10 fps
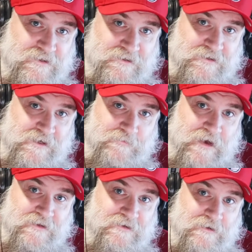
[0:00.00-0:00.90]
in his
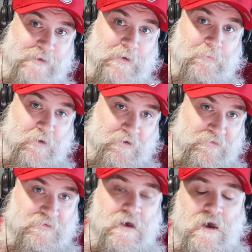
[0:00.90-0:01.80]
teammates' sleeping
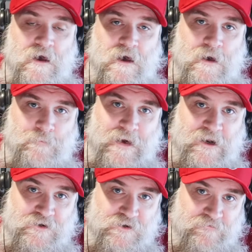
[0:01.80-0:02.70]
berths.
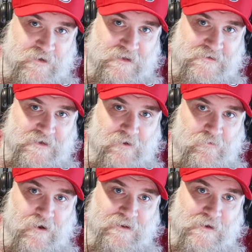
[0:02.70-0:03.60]
Manager Vitt sent
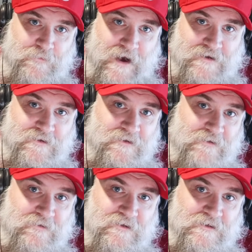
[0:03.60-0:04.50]
Raleigh back to
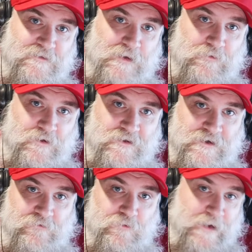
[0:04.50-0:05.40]
Cleveland to speak with
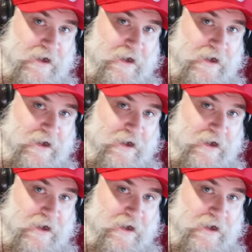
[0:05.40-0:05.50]
general